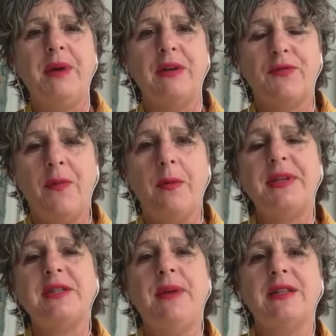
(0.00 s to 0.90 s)
but from the
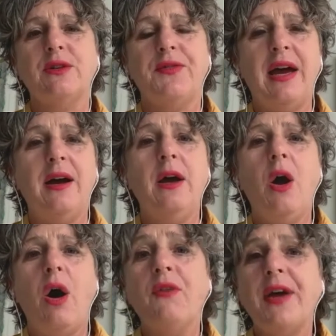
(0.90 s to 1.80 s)
perspective
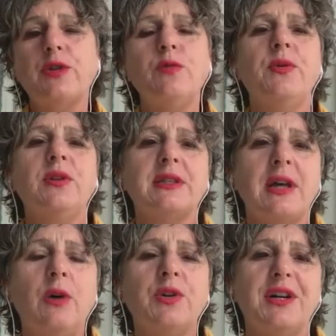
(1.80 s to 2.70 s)
of our tupuna
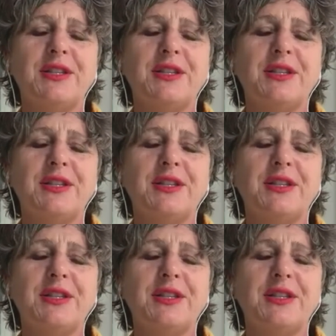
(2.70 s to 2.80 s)
taonga.